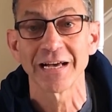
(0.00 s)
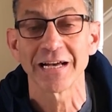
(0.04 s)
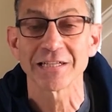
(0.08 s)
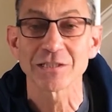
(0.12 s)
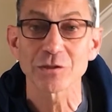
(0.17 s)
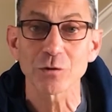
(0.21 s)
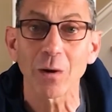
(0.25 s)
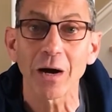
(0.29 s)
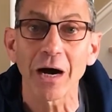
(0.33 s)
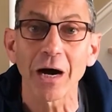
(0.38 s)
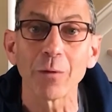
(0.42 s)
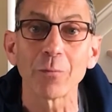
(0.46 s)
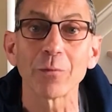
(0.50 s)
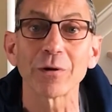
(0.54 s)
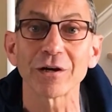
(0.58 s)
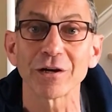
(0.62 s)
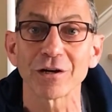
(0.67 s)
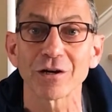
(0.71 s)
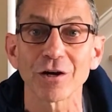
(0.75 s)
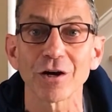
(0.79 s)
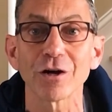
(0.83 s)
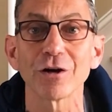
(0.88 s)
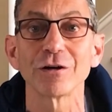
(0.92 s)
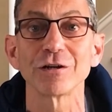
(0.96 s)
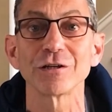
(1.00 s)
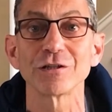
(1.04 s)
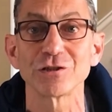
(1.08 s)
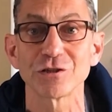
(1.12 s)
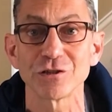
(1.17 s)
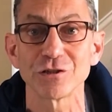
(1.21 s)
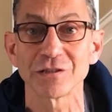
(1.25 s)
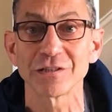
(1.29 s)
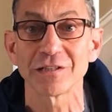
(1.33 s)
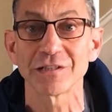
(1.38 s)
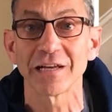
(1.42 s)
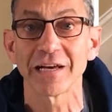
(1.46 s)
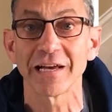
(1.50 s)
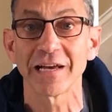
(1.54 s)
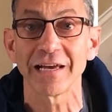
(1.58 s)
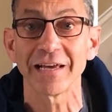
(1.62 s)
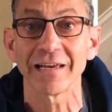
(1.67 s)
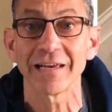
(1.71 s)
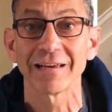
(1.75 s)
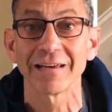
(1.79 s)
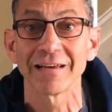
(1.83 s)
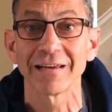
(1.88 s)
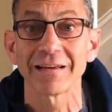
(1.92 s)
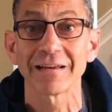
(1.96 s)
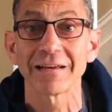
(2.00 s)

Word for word: And so I want to encourage you today,